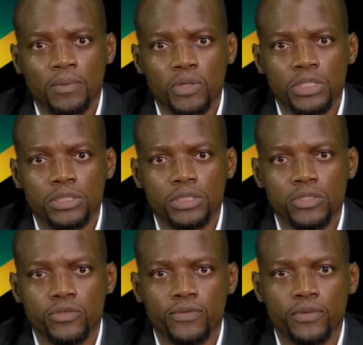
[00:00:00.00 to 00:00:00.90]
questions
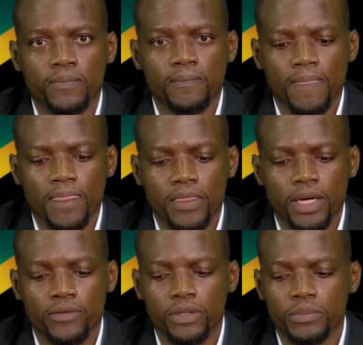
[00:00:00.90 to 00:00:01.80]
to flow.
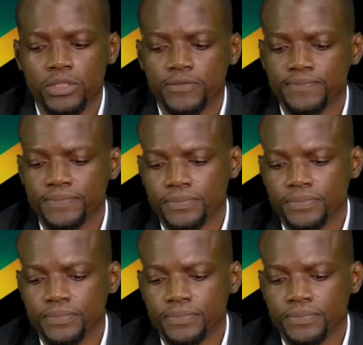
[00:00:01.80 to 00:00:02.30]
Thank you very much.